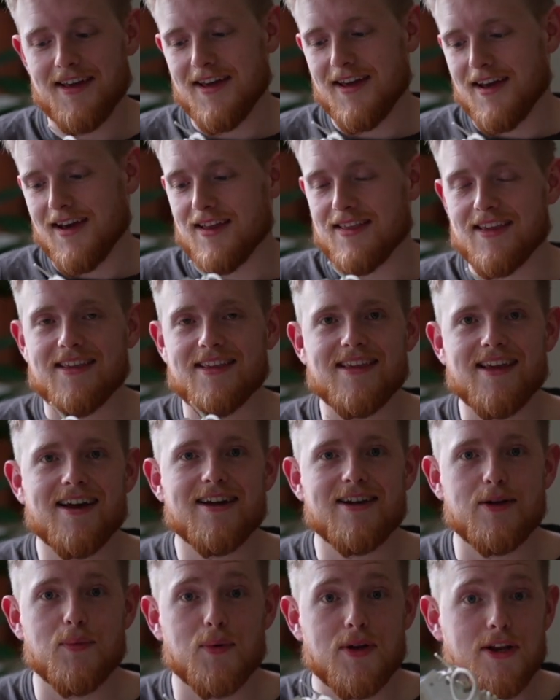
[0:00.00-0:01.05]
That's
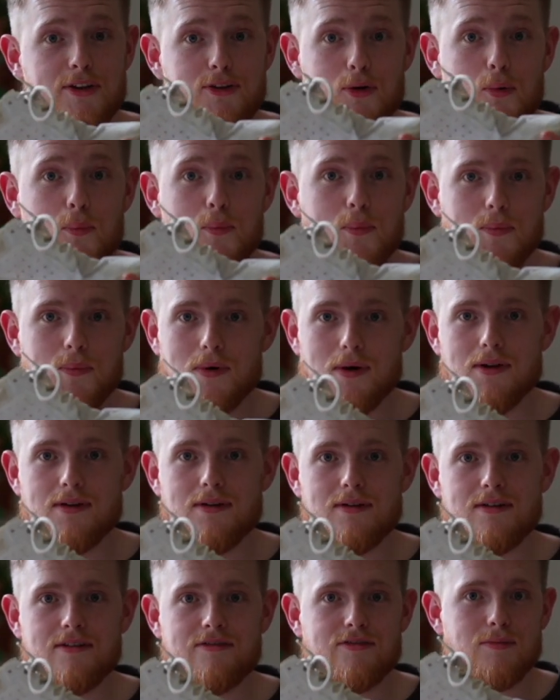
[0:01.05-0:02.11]
exactly what I don't want
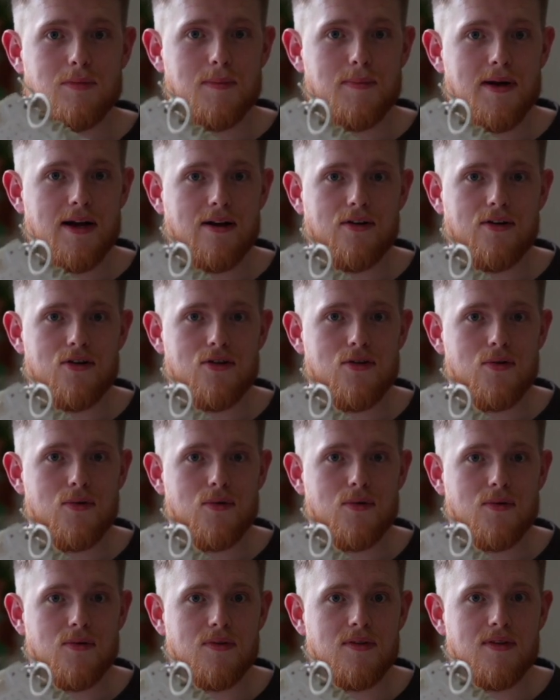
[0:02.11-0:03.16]
from a pair of
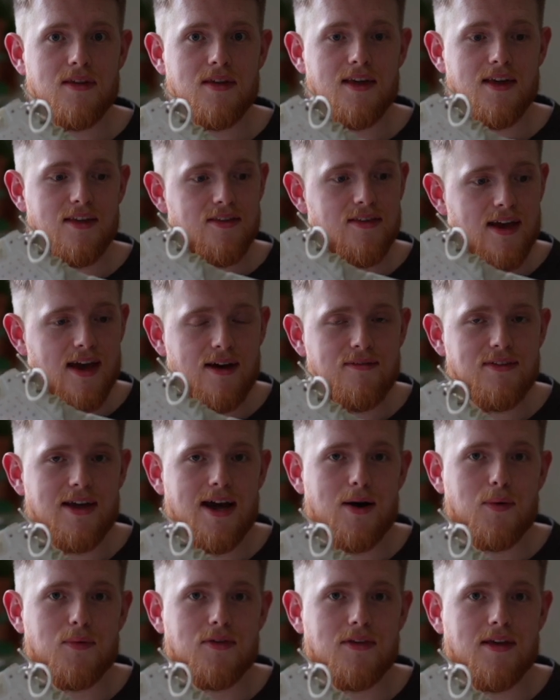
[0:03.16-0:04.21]
shoes, is to have the
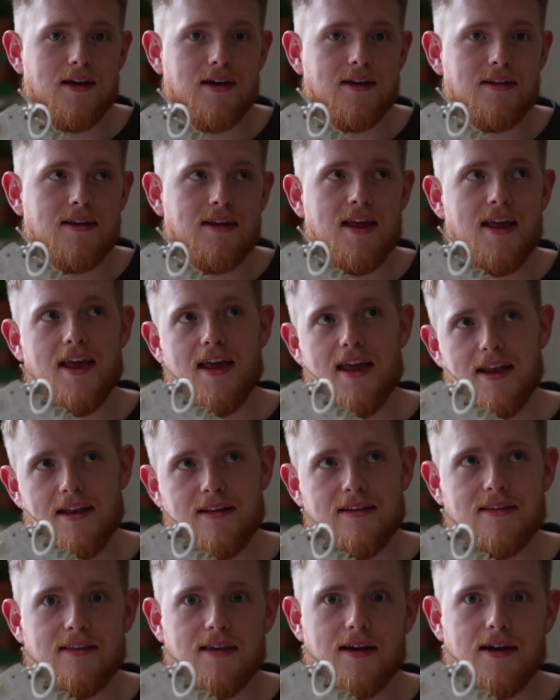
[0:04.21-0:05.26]
outside
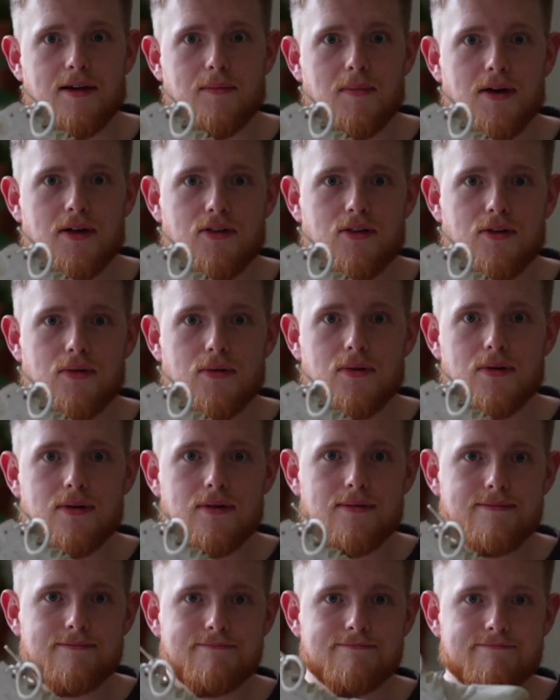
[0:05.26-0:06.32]
inside my shoe.
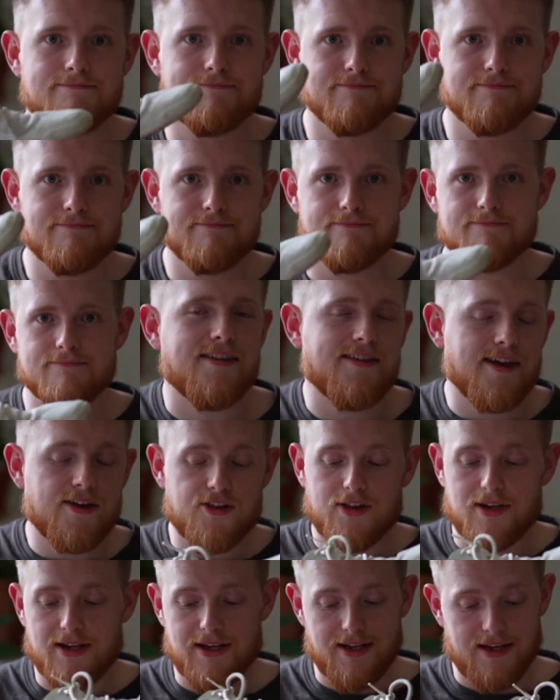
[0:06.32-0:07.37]
It's
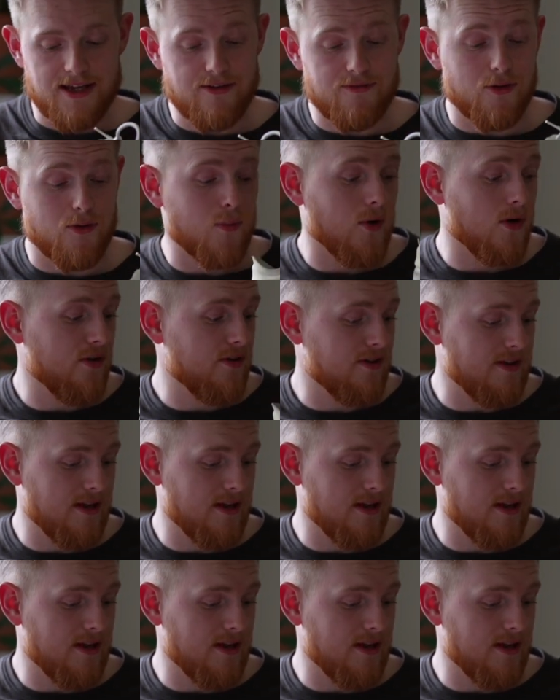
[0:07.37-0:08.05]
actually even worse